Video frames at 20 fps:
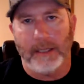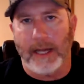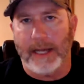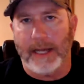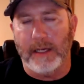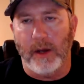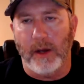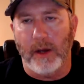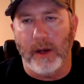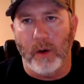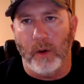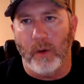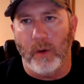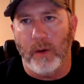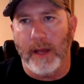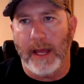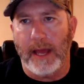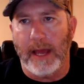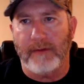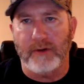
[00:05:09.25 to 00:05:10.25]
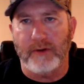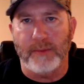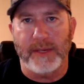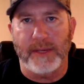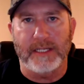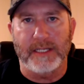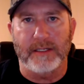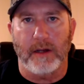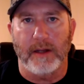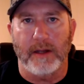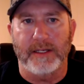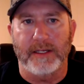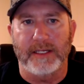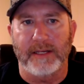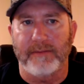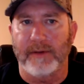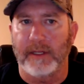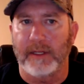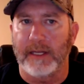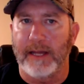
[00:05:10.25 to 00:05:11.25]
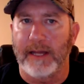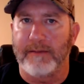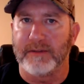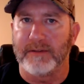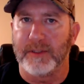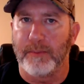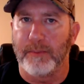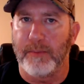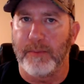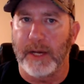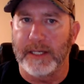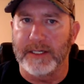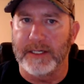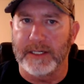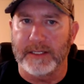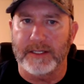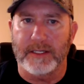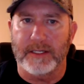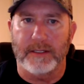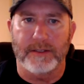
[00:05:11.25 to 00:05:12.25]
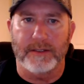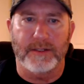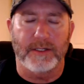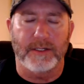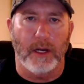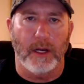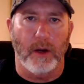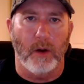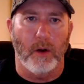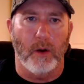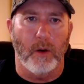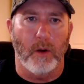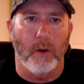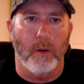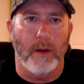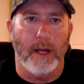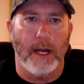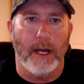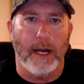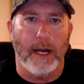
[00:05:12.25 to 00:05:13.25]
I know everybody's on different levels of budgets. So,